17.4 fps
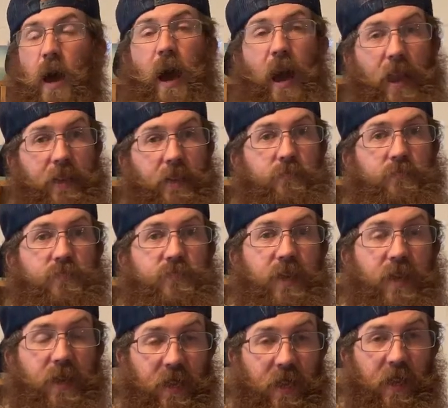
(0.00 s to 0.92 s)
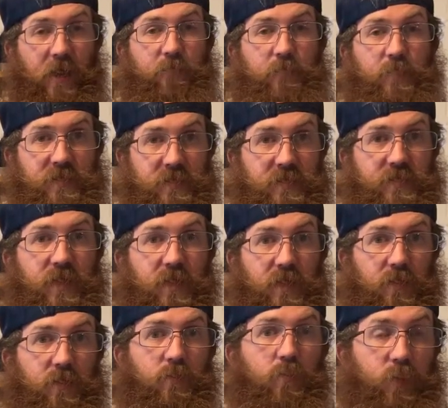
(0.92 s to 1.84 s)
items that have been
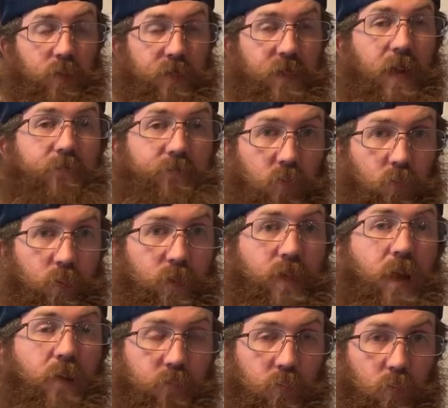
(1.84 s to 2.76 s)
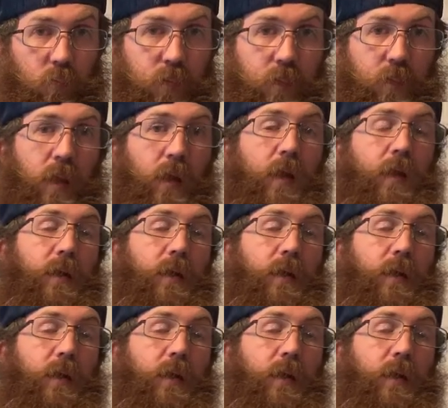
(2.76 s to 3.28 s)
selling week after week after week.